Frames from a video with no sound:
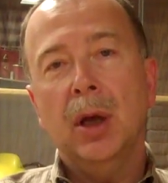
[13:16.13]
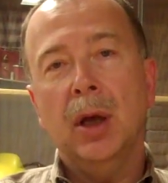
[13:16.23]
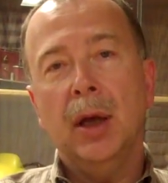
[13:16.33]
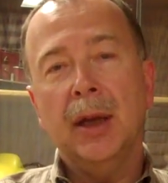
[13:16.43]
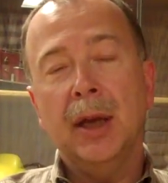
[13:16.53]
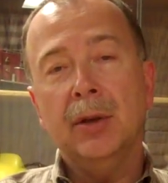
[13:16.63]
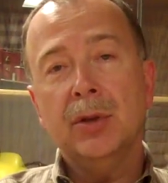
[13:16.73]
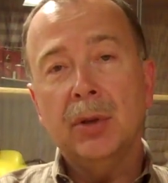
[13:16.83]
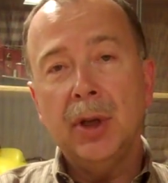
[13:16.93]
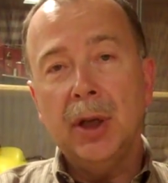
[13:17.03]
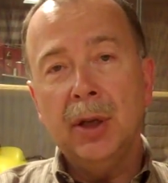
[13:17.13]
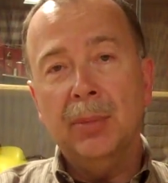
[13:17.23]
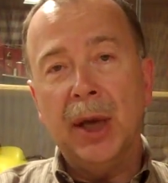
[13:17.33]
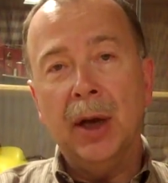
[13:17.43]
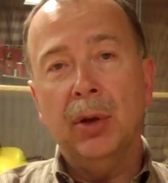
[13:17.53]
again to the
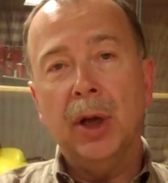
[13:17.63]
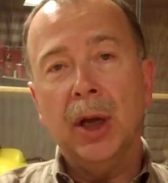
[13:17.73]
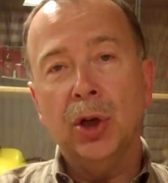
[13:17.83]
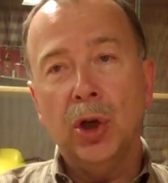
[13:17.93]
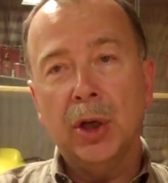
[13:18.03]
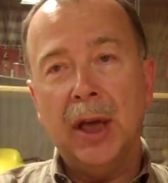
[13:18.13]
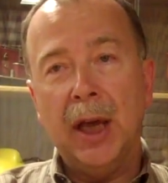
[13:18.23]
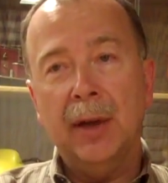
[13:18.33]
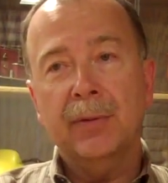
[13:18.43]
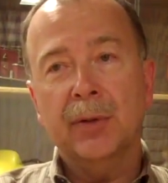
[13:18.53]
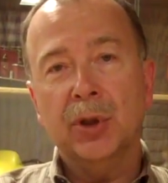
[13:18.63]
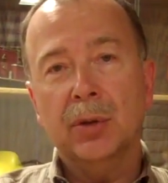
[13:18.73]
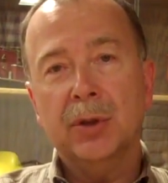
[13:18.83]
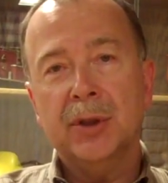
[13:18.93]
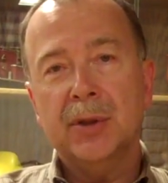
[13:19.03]
email and look at it for
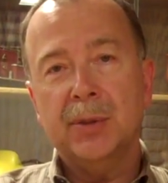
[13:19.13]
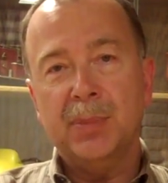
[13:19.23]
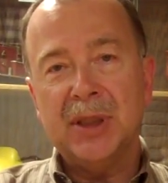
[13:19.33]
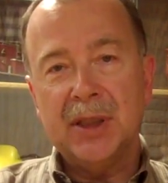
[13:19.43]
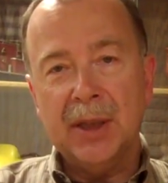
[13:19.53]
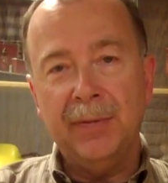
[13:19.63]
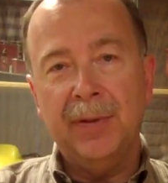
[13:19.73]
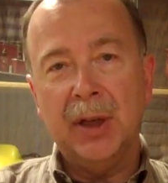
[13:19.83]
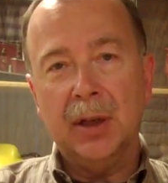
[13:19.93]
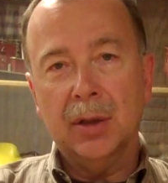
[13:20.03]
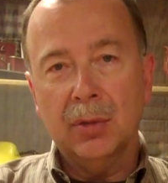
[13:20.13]
your specific